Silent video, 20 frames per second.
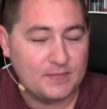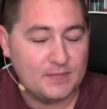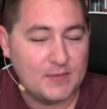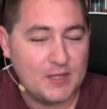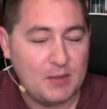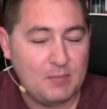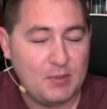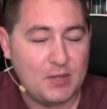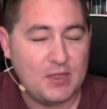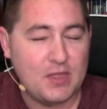
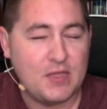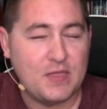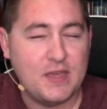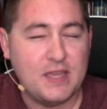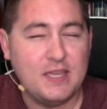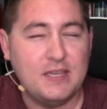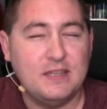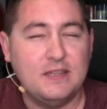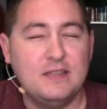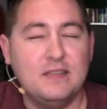But the thing
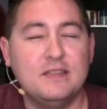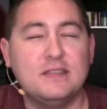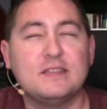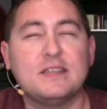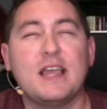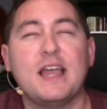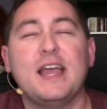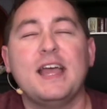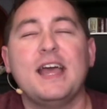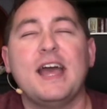is,
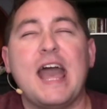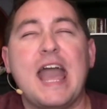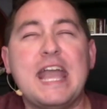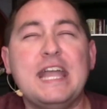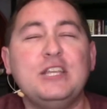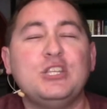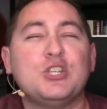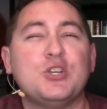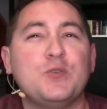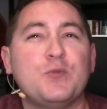
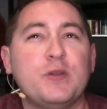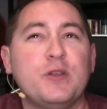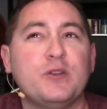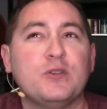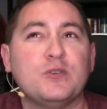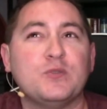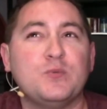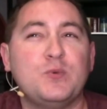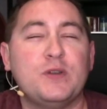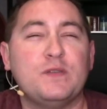ancient
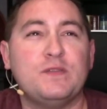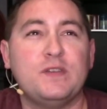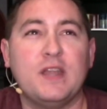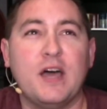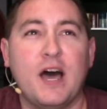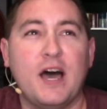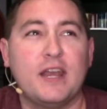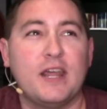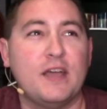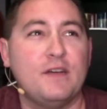readers would have
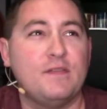not have